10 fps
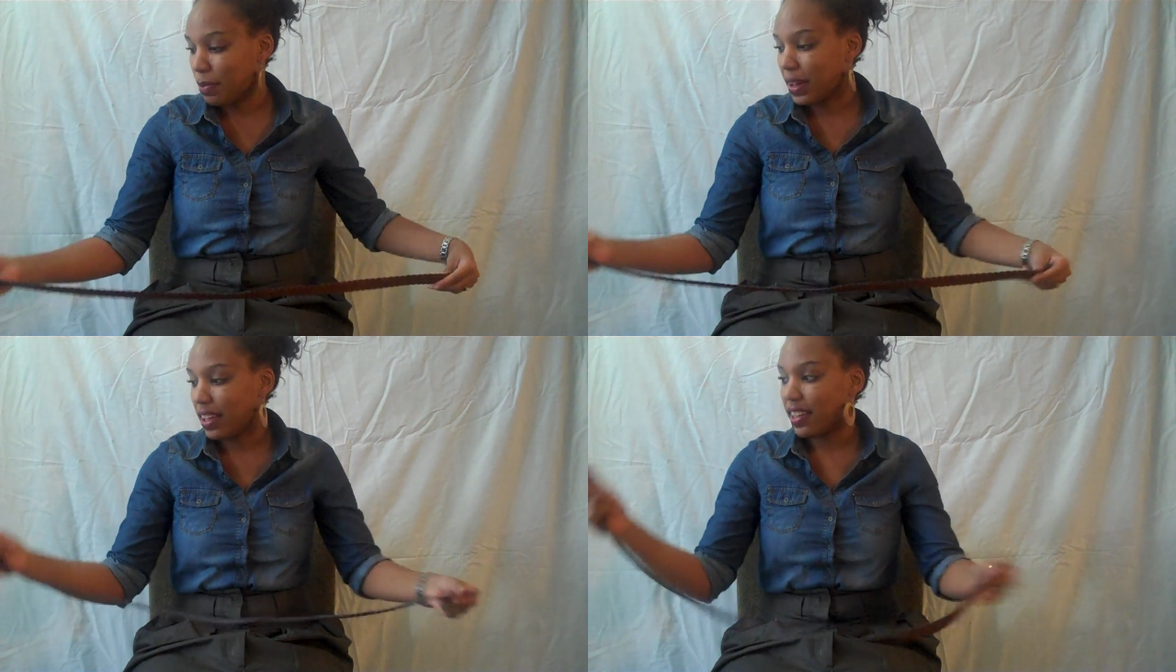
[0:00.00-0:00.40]

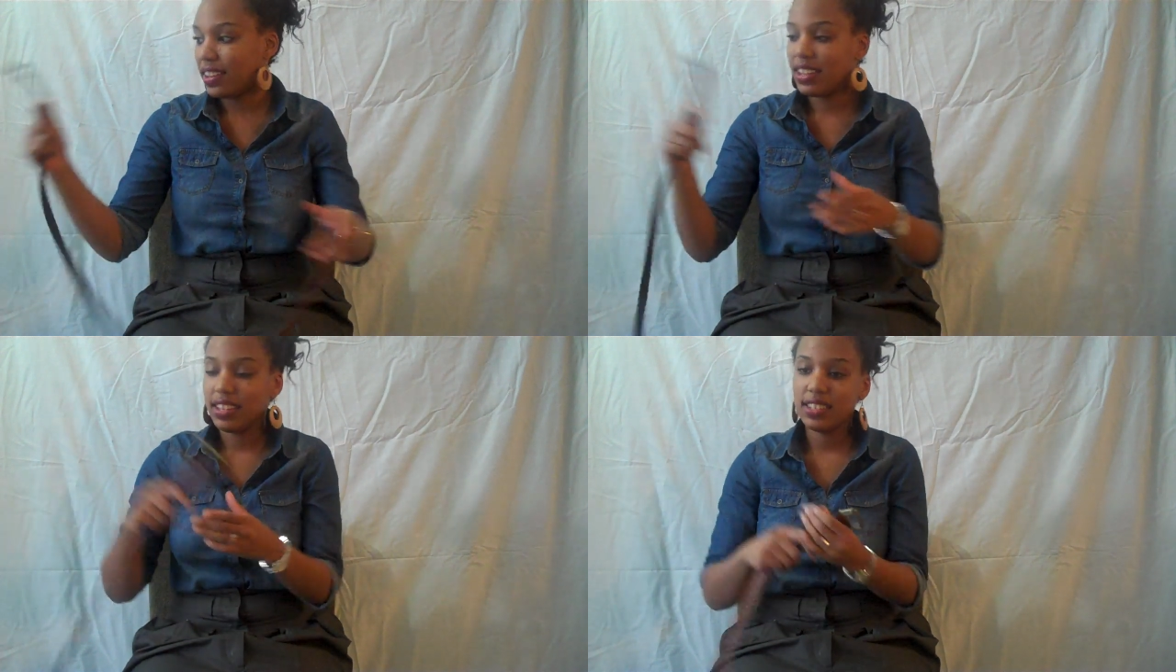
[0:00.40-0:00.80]
but
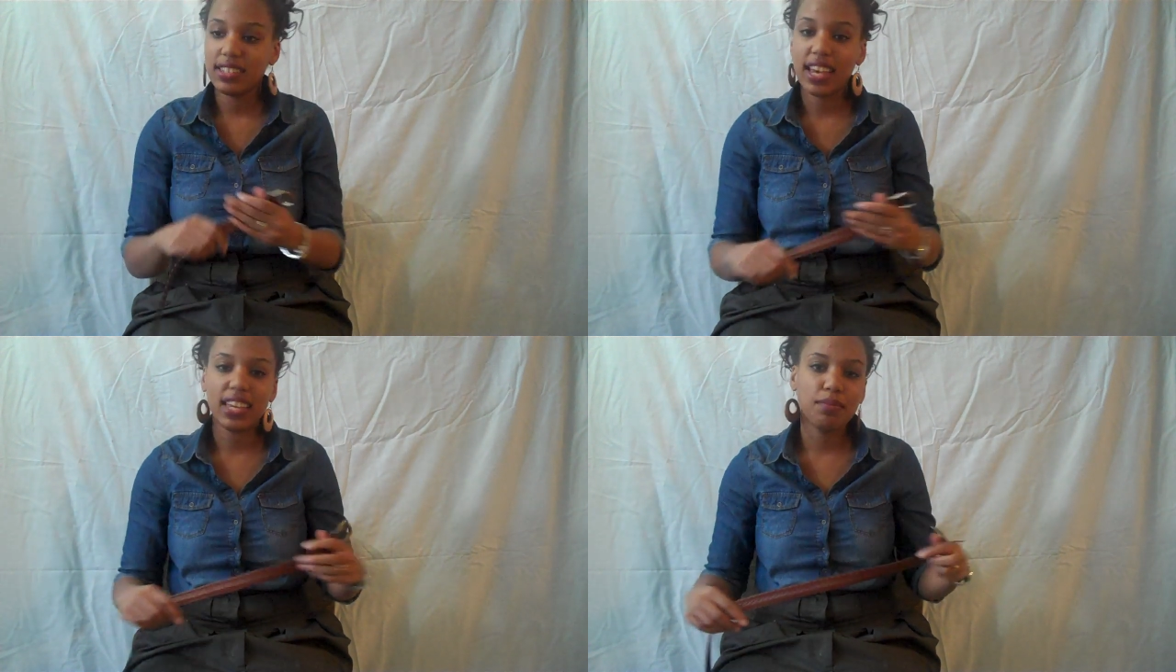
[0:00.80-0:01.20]

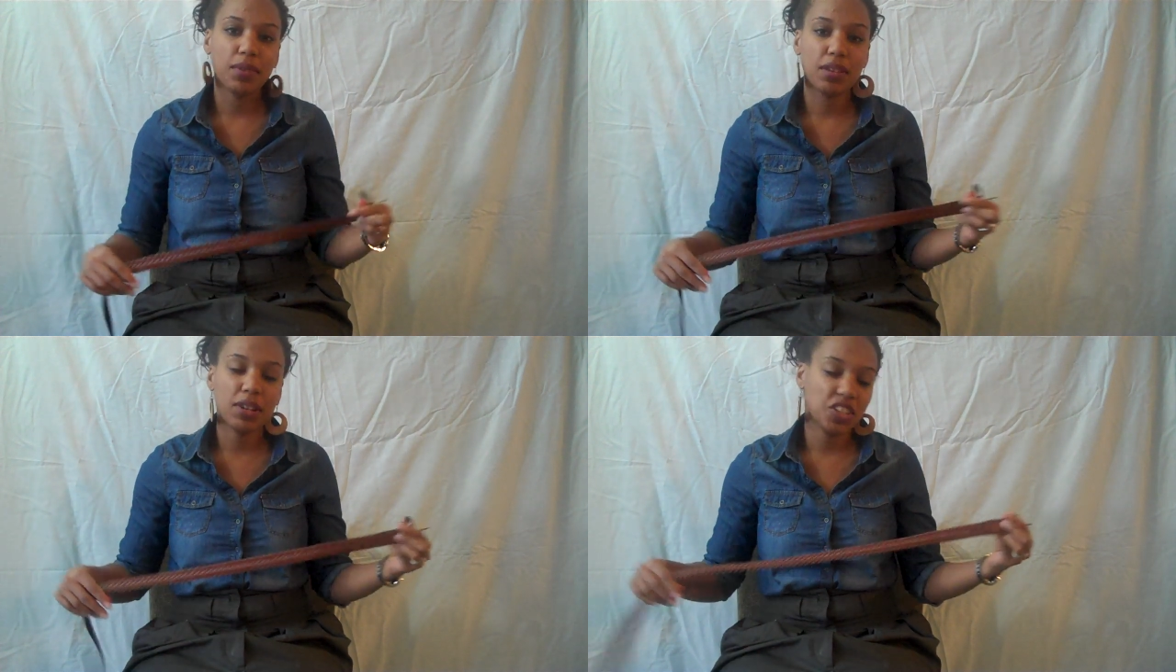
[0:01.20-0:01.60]
taking
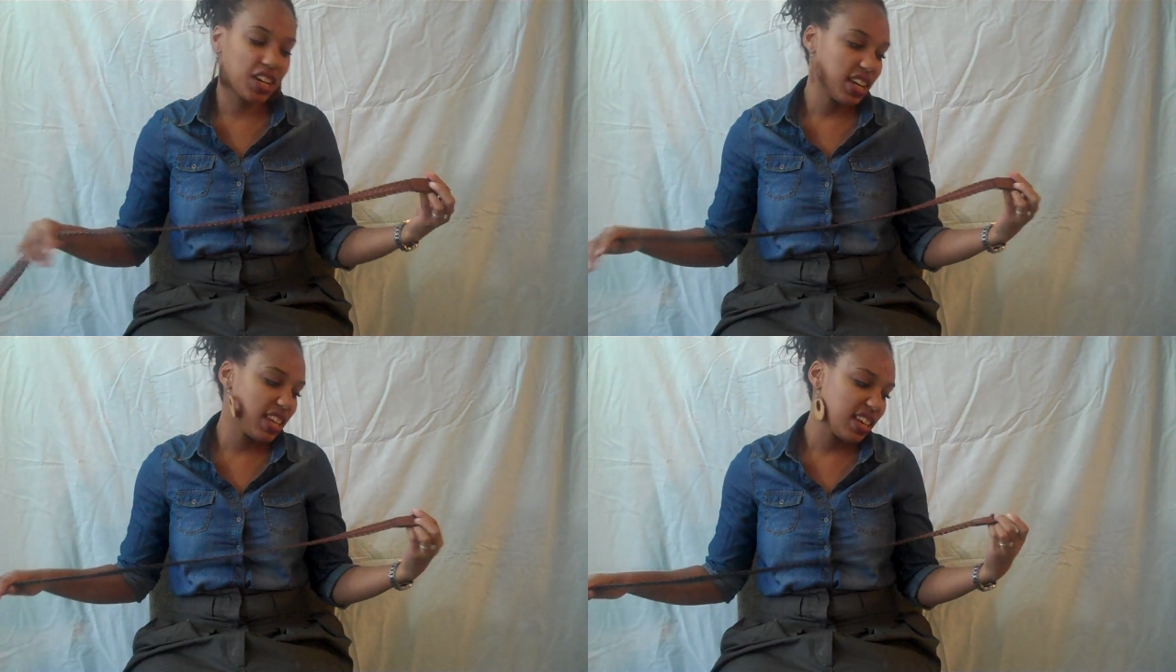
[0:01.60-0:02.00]
pretty much
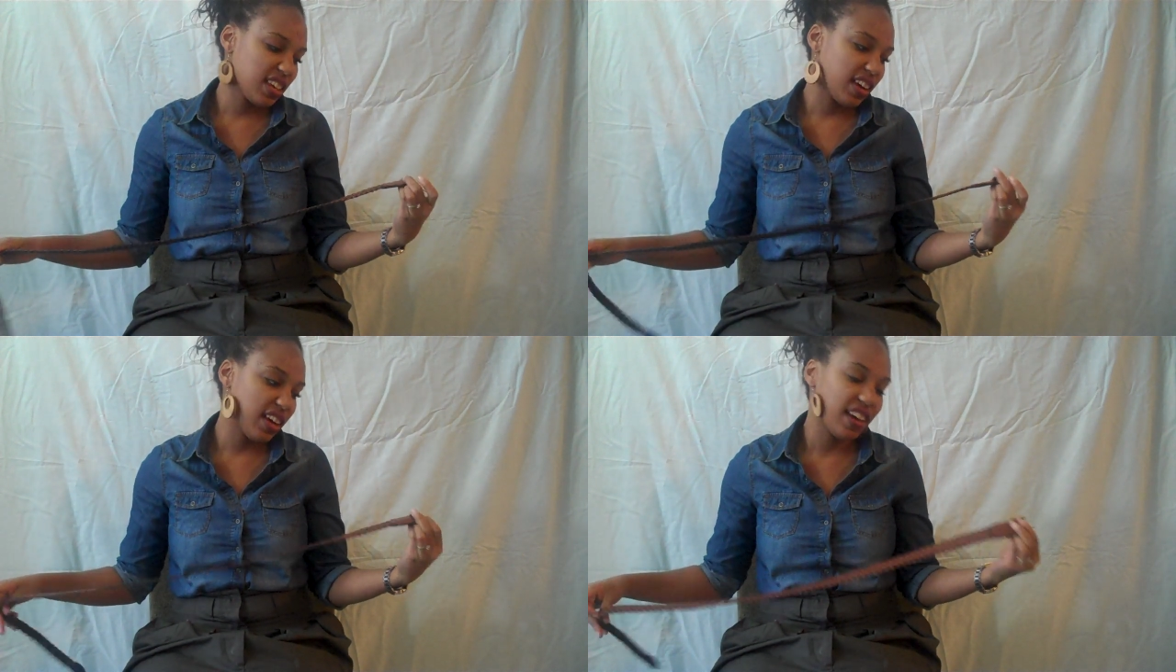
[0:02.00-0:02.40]

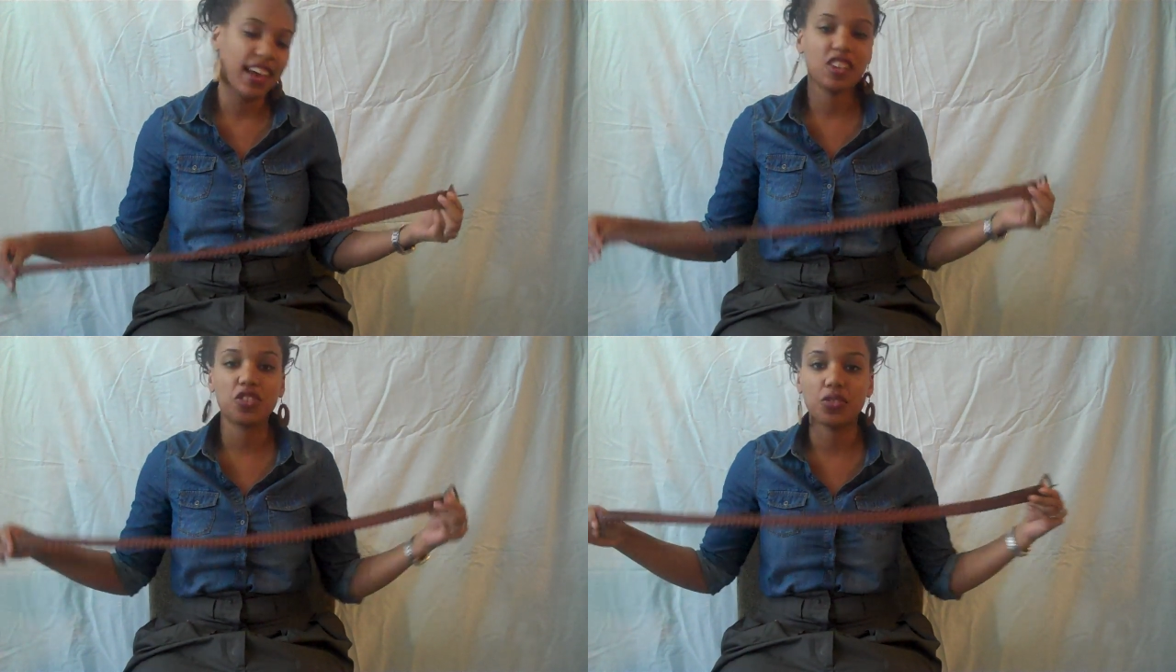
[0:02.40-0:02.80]
any uh,
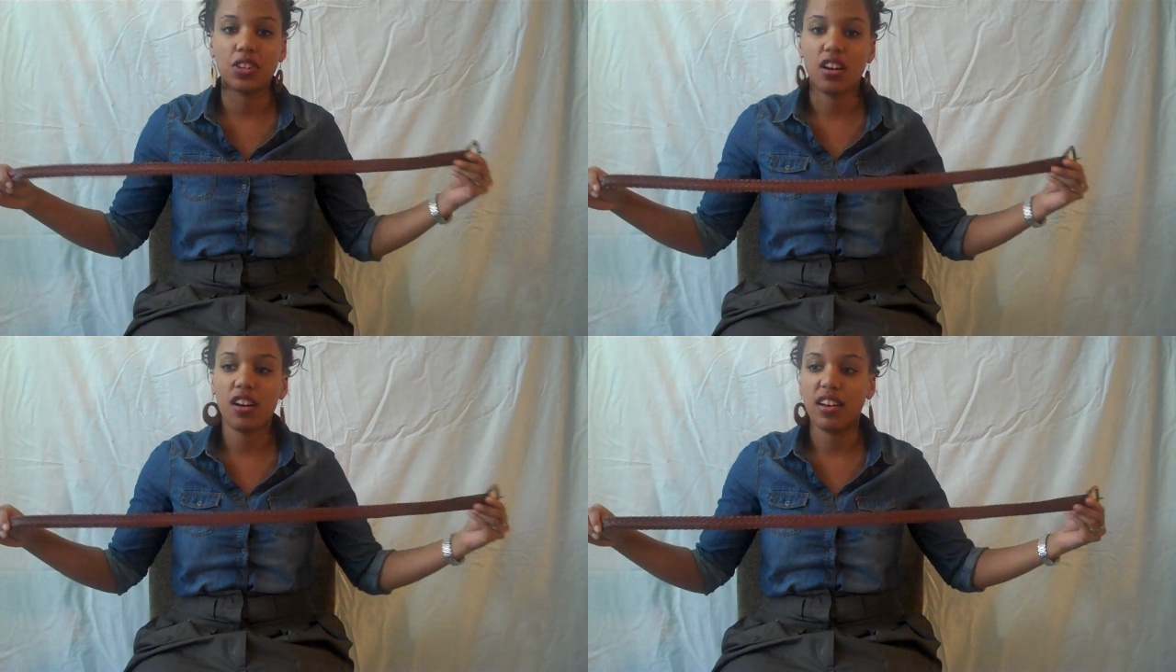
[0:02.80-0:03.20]
extra
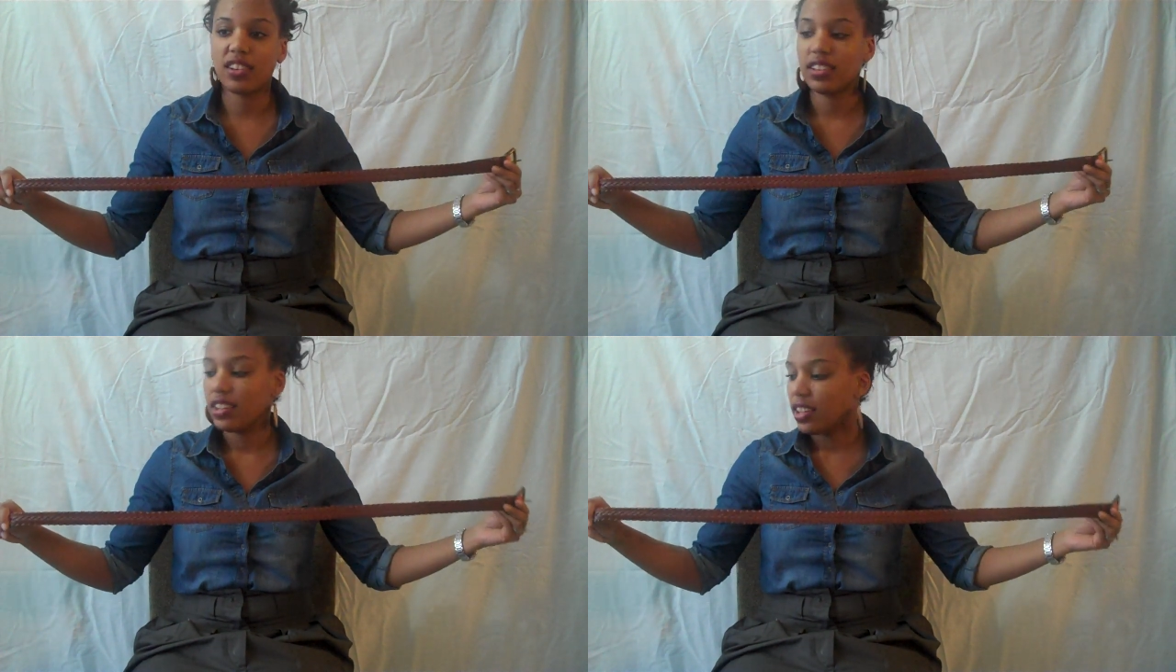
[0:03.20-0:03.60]
long,